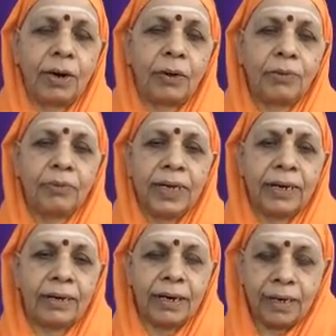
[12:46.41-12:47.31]
How we are
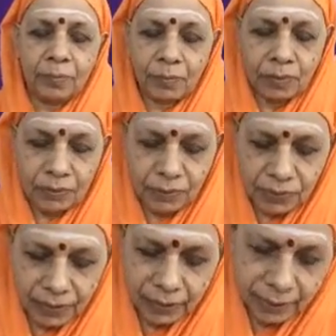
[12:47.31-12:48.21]
not able to
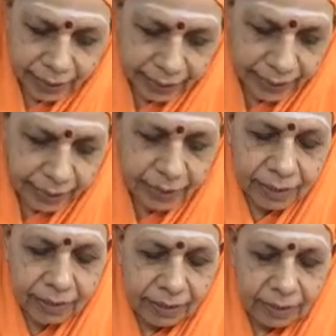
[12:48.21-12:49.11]
see, like
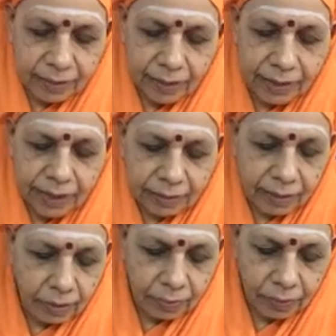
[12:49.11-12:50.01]
3
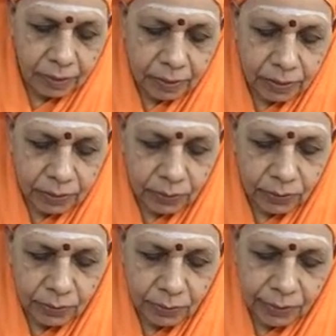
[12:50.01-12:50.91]
examples he is
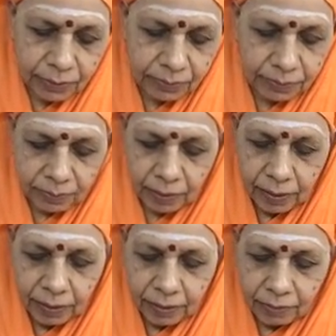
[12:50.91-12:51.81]
going to give.
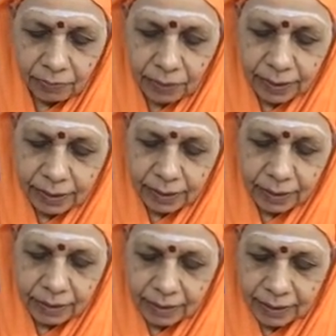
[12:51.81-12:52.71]

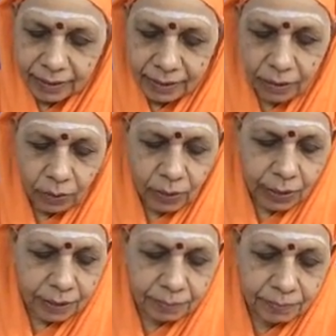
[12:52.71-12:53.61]
43 sloka.